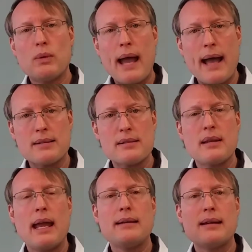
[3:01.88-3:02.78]
rest
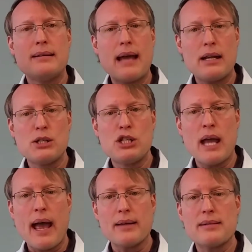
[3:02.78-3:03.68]
and to
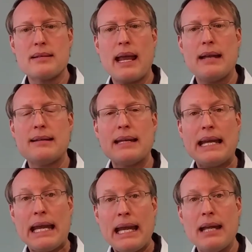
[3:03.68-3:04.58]
digest and to
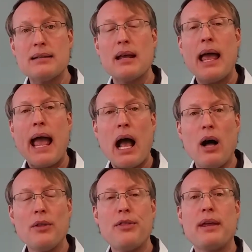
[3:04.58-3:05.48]
eat
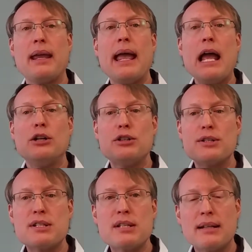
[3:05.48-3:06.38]
healthy, to
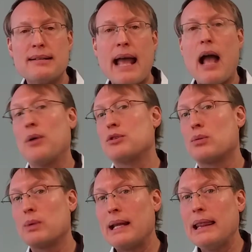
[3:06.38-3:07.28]
sit down, to
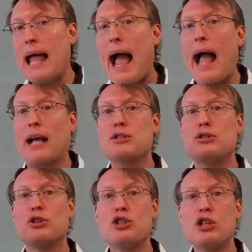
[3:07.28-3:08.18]
relax,
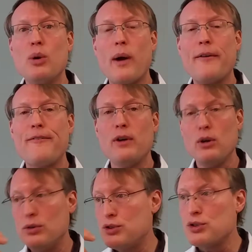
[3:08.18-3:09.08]
to chew our
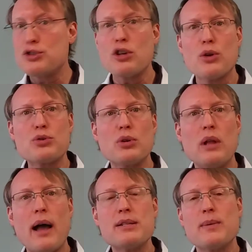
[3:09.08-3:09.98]
food, to
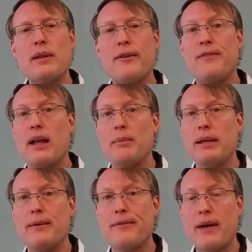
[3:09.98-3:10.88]
socialize with our
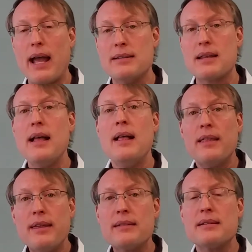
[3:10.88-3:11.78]
family and friends.
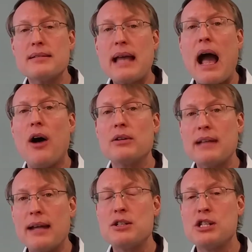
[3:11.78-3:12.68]
This is how
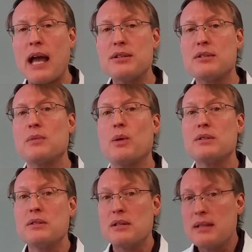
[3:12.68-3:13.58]
digestion was
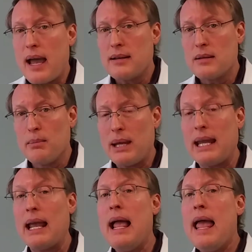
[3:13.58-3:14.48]
designed to
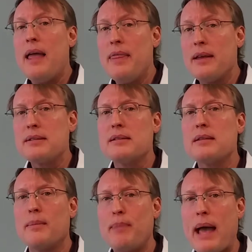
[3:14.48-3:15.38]
be, and this is the